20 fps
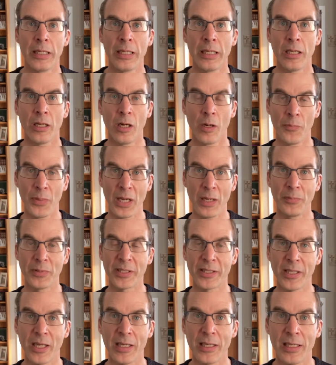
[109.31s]
In our Bible
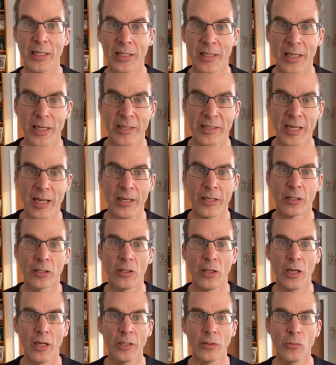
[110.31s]
study at 10
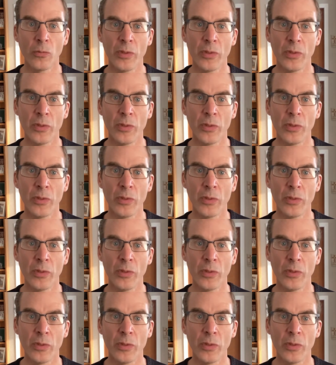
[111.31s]
o'clock,